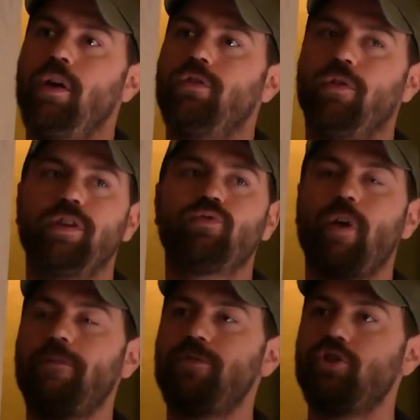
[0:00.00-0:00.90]
So these
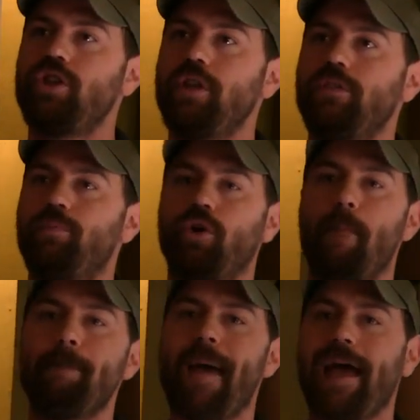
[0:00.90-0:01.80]
refugees put a
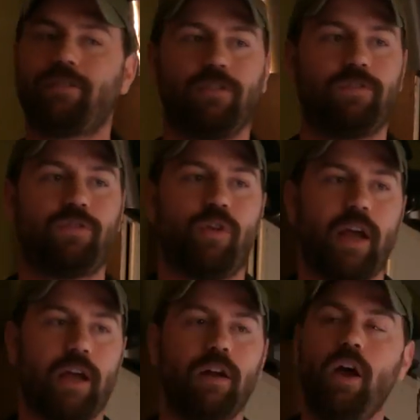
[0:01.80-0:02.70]
massive
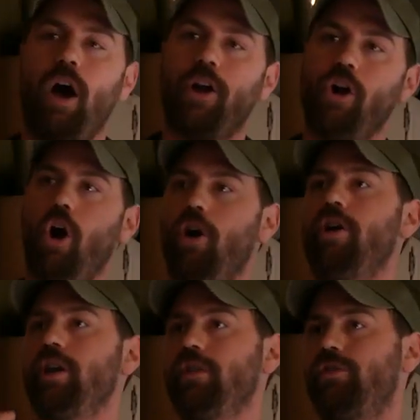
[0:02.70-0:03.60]
strain on an
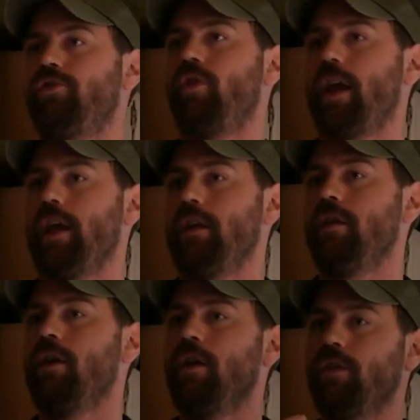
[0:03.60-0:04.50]
already strained
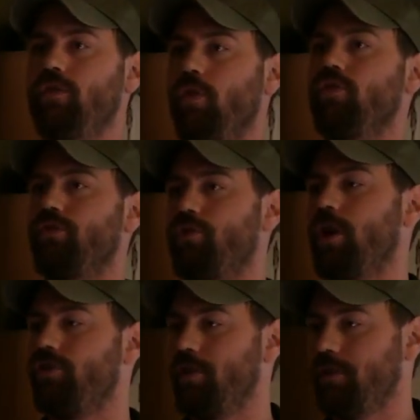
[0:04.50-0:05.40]
social
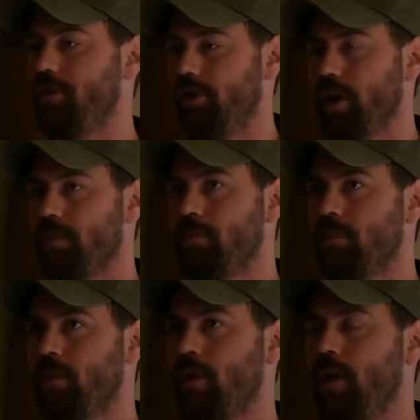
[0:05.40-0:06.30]
structure in Syria.
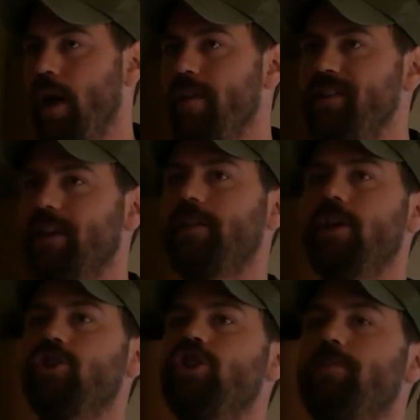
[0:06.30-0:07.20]
And the
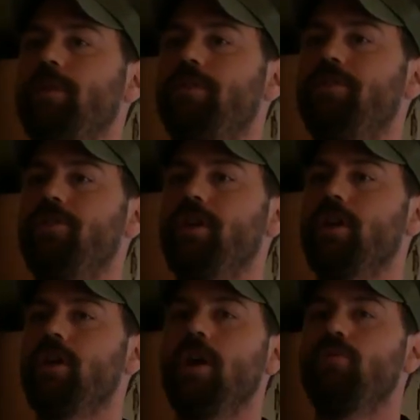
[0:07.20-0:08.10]
dictatorship in
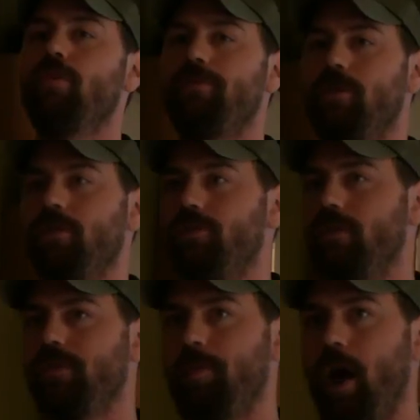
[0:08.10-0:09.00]
Syria refused to
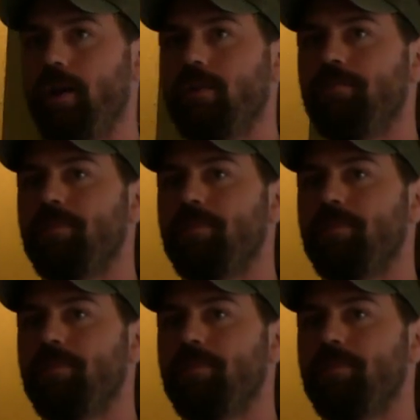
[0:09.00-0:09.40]
respond.